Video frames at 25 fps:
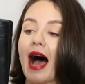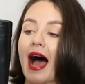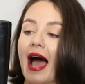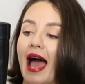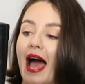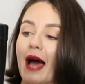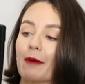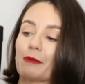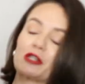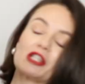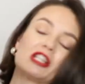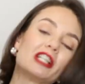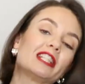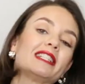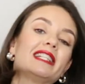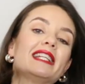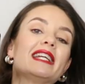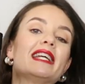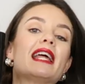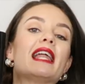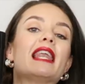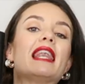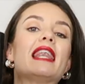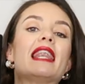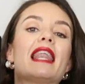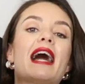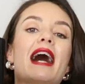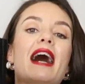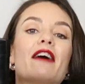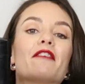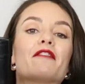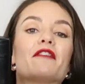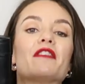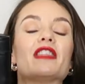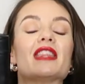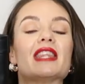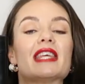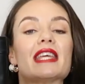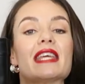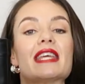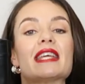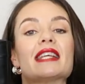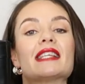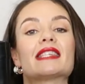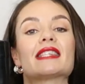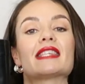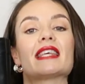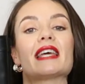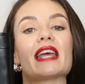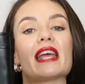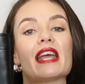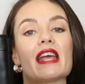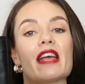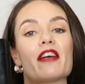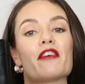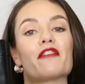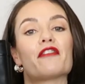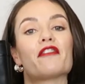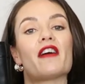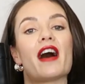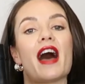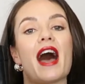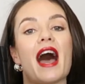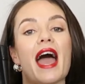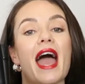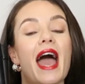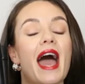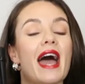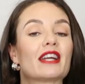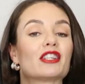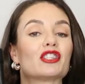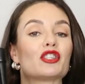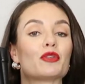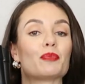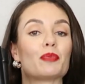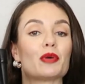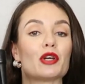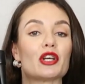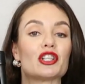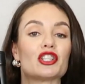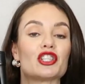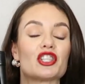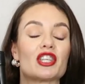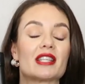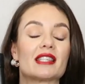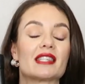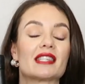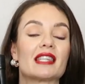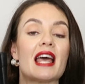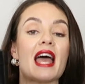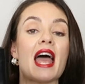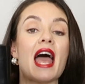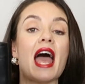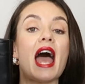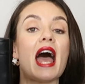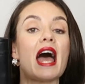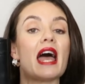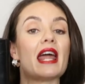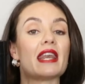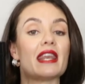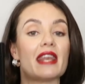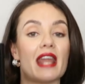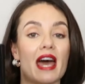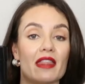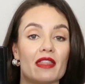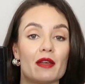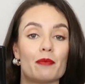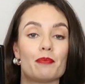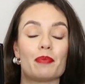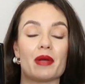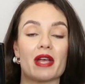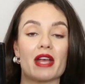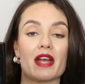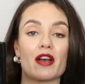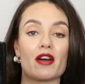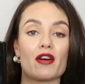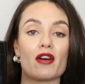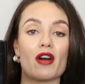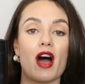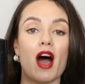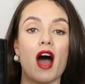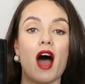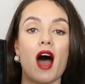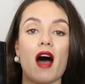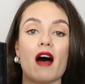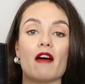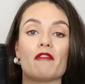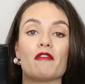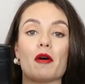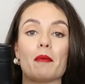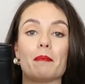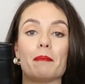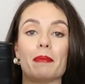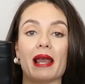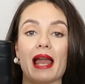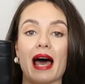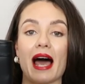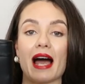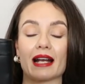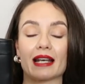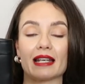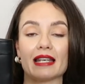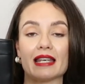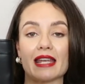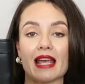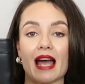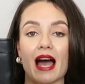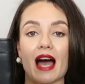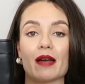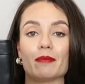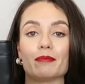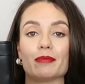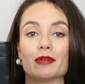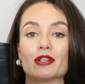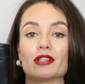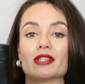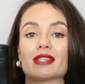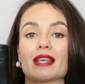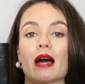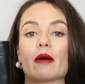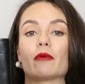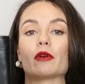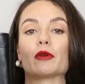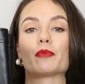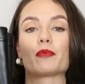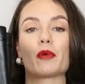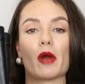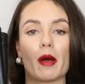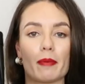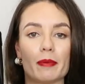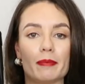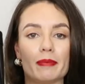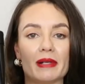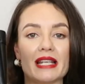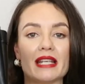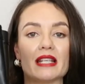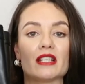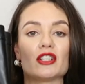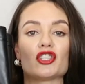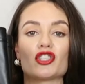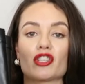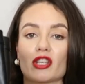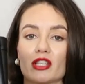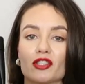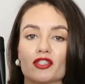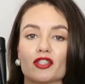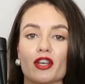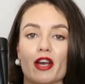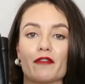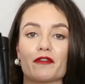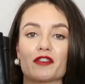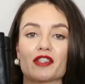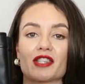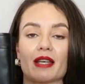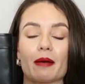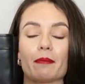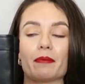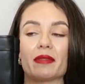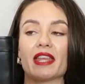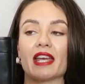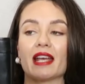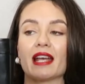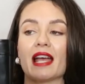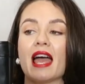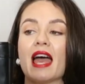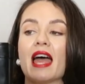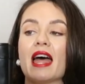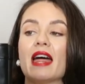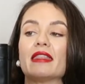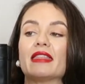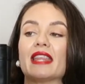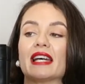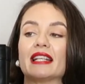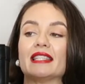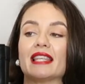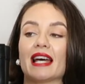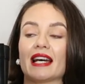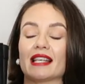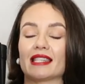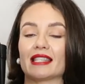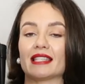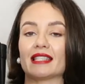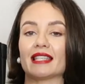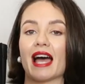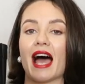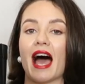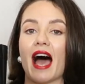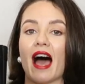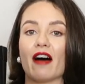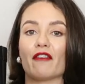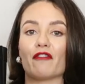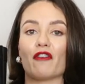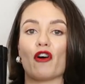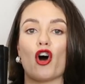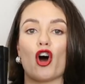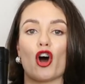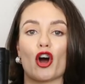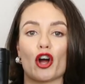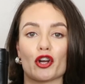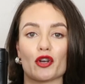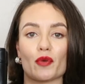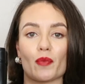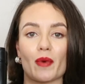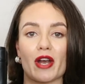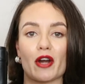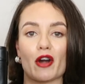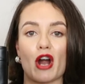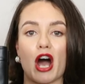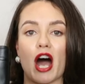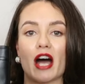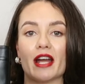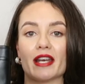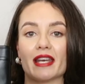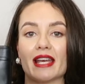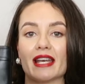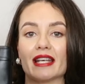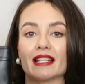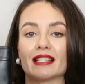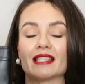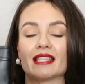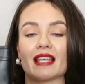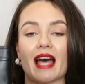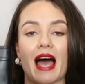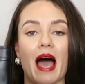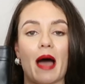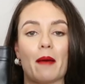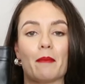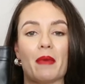I absolutely love these. If I had to purchase another pair of black knee-high boots, I would probably just go for something that doesn't have hardware on it,